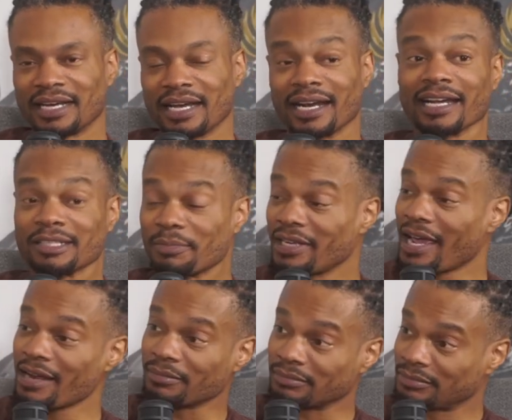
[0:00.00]
And I got to meet
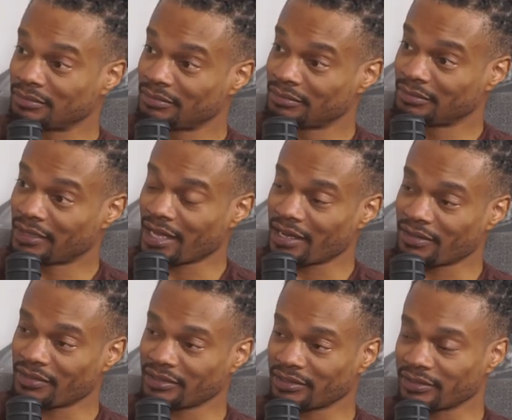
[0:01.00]
Adam, the head of
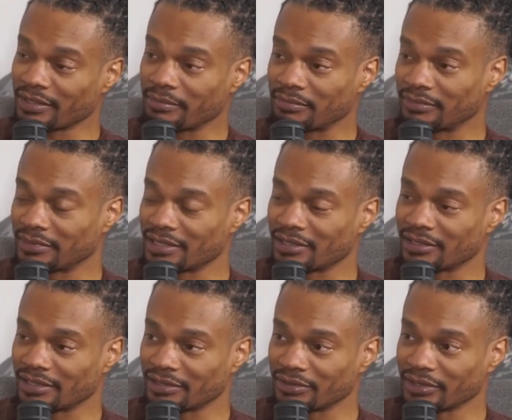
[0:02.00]
Instagram and,
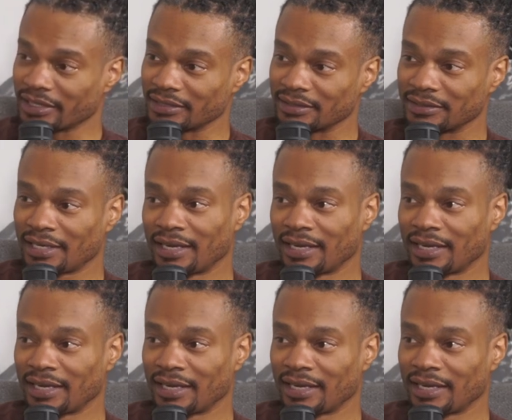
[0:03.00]
and Threads,